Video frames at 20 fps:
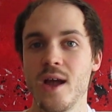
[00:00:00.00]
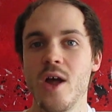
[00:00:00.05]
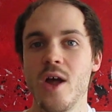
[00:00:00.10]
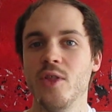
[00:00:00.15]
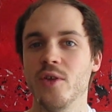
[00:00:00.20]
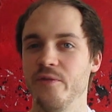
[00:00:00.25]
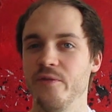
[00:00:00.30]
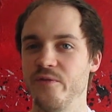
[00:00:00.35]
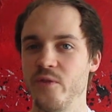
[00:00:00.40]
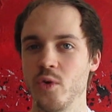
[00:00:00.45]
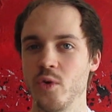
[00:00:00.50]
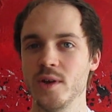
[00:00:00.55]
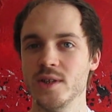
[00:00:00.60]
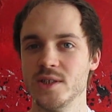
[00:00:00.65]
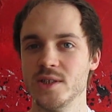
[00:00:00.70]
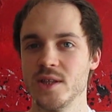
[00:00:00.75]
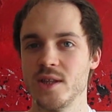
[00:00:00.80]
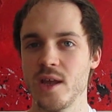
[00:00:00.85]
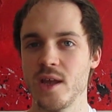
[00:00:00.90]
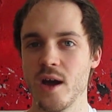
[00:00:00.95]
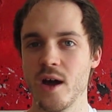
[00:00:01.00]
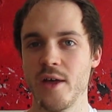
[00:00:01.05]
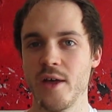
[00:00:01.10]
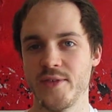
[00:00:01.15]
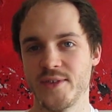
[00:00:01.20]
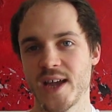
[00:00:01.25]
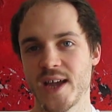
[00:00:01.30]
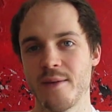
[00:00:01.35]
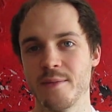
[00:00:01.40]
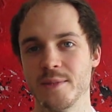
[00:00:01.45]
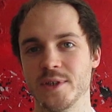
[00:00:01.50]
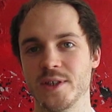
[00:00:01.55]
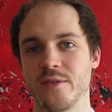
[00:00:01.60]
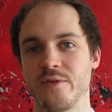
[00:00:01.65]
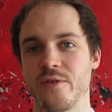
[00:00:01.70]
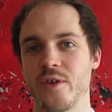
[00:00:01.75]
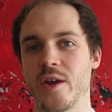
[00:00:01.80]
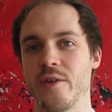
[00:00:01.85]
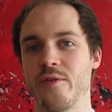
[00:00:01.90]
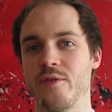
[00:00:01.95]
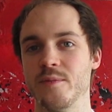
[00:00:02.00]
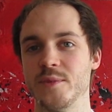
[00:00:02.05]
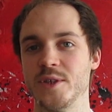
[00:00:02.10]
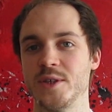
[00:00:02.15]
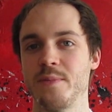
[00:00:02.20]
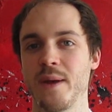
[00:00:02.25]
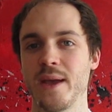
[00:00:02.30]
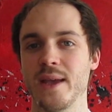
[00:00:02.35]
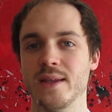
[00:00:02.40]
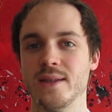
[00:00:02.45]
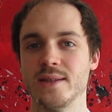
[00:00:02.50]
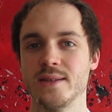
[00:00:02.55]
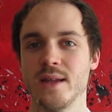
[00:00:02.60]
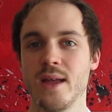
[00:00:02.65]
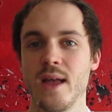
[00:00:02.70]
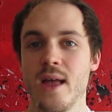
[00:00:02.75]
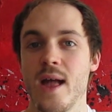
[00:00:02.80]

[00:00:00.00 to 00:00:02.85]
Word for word: that fall into the Earth's atmosphere from space,